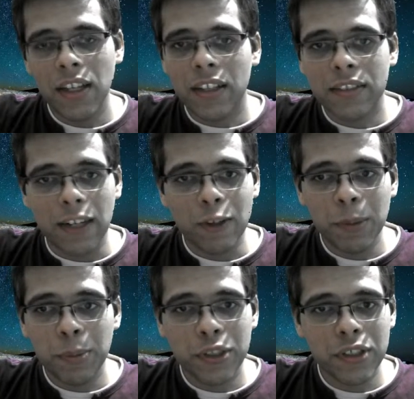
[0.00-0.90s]
That would be
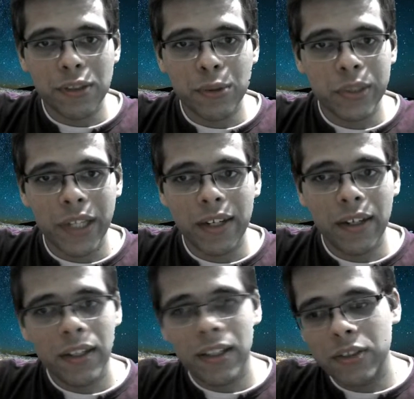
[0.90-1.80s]
positional suicide.
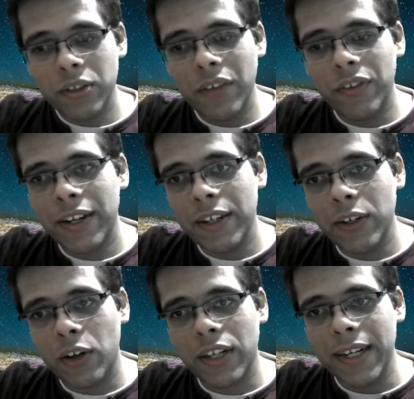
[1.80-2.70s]
So definitely
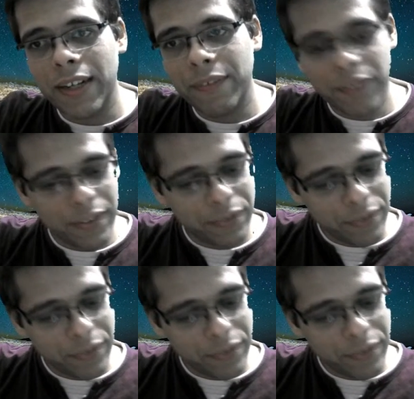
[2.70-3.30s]
not knight f5.